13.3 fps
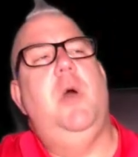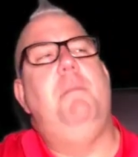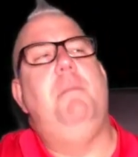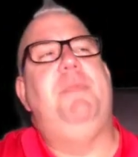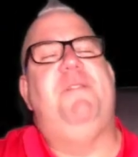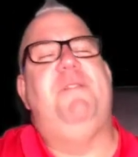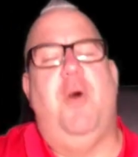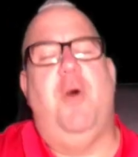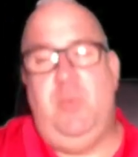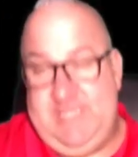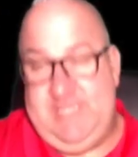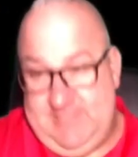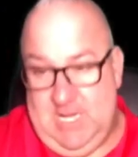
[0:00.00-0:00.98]
Before
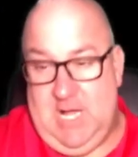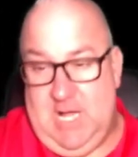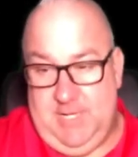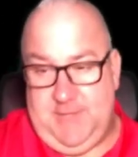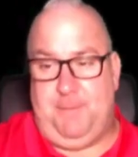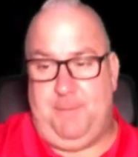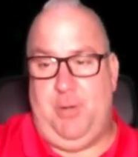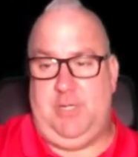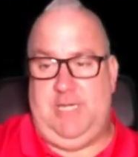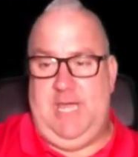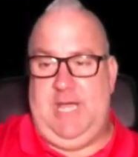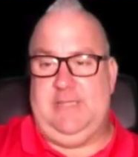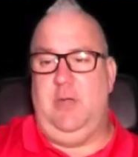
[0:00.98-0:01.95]
we started the
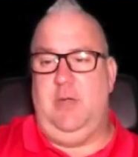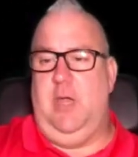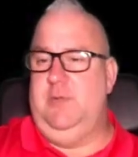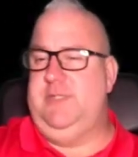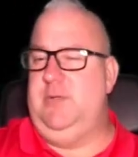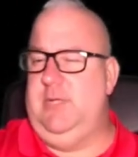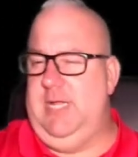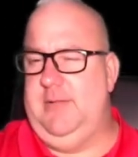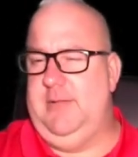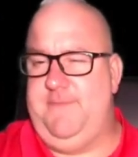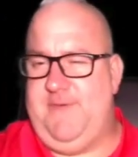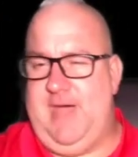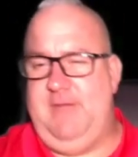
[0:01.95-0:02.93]
podcast, so I always do a little
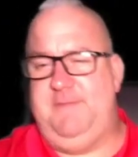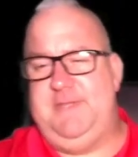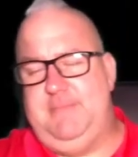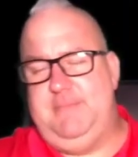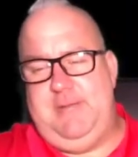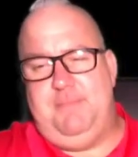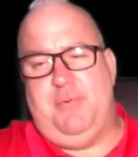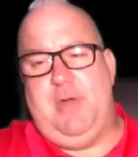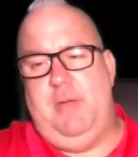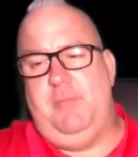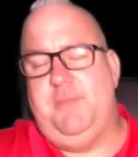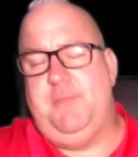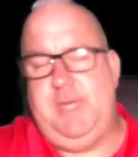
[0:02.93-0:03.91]
5-10 minute
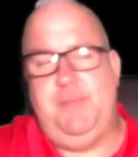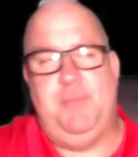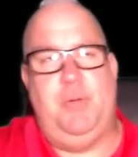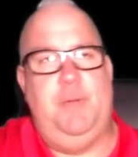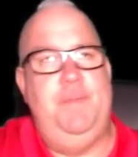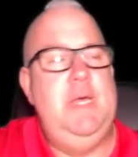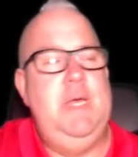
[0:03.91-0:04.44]
prep with people.